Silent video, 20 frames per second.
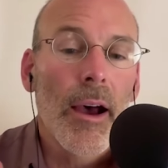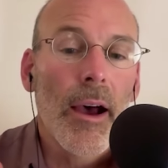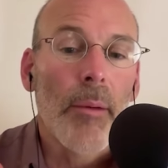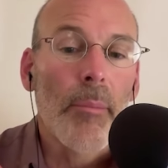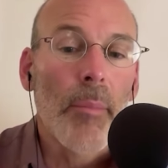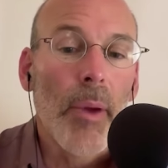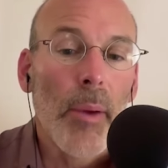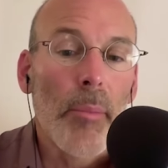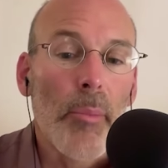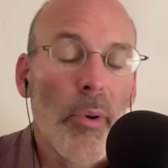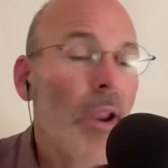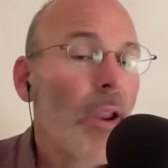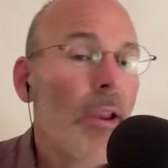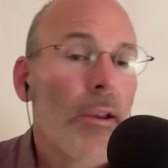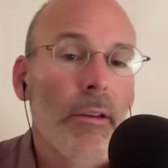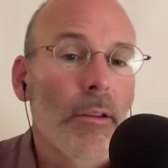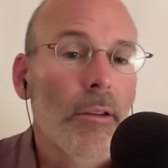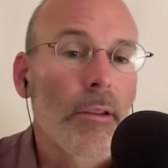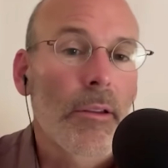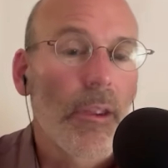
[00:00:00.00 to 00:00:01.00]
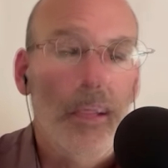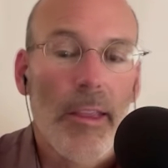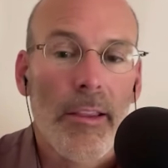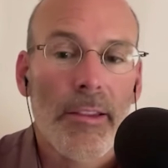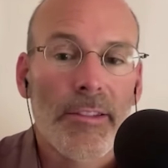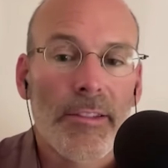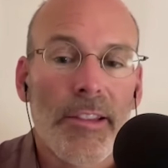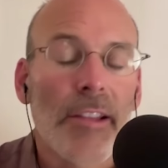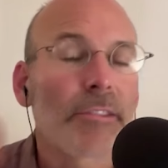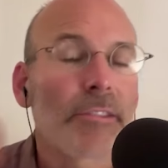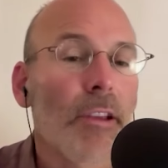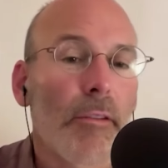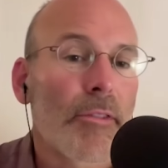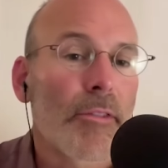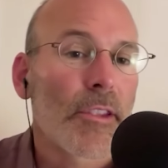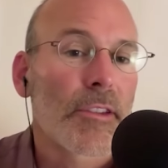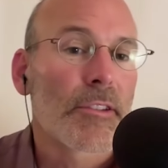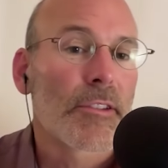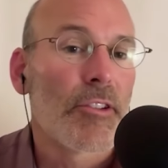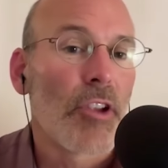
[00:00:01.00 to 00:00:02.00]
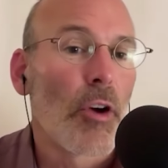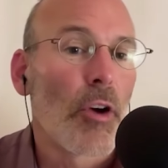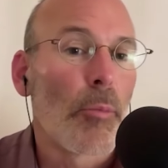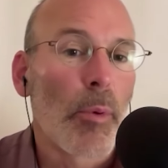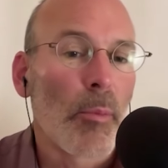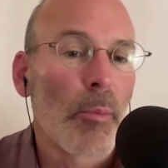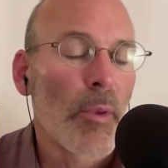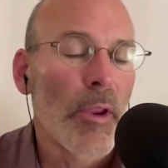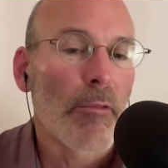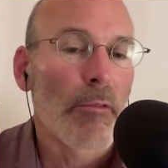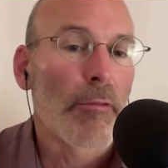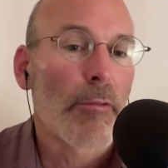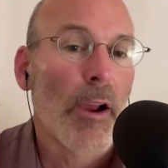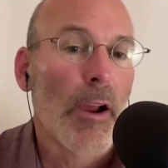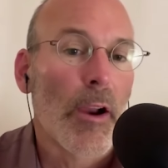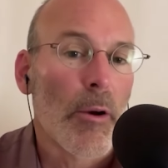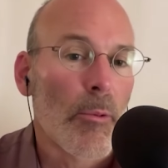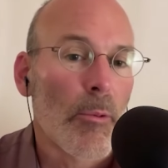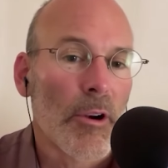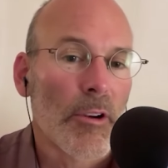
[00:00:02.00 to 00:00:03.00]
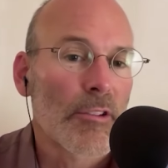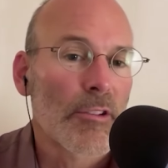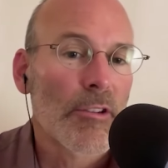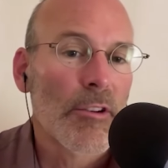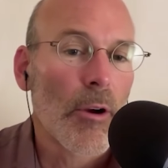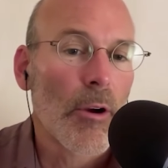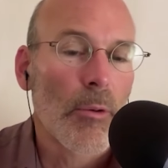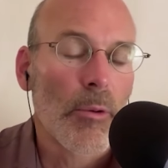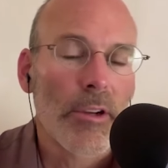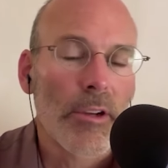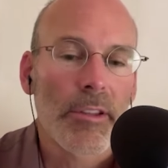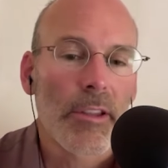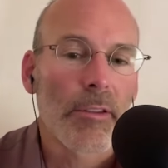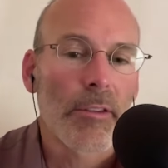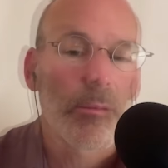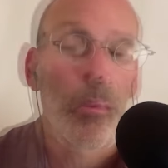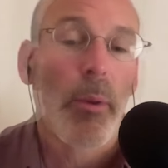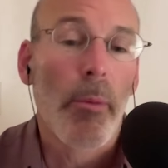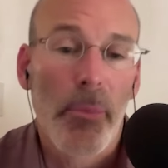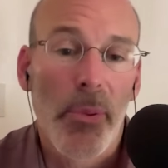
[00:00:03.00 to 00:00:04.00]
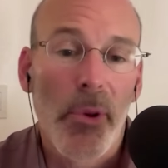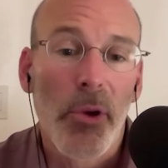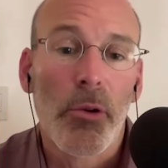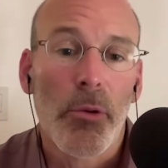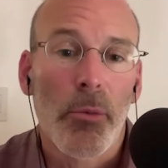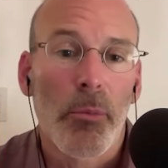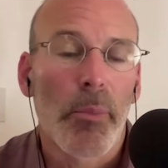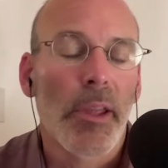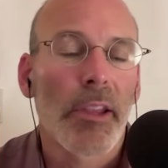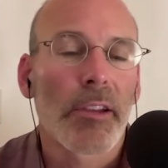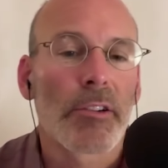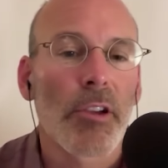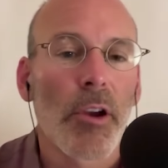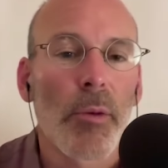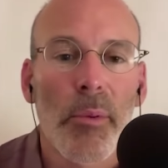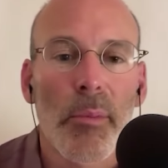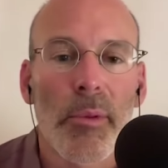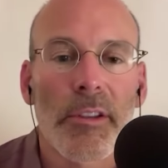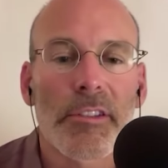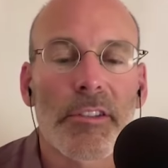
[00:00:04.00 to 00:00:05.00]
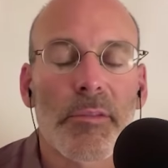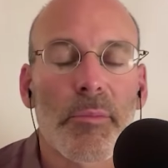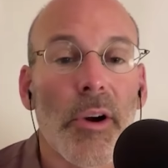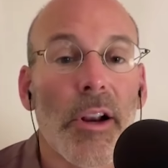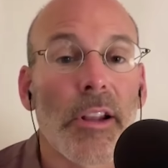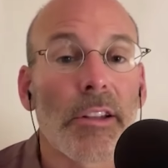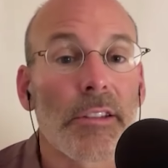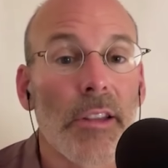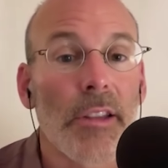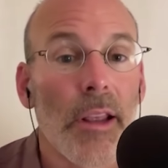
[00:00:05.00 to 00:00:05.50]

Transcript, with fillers: my brain sets off this dopamine fireworks show where it says, boom, big dopamine spritz.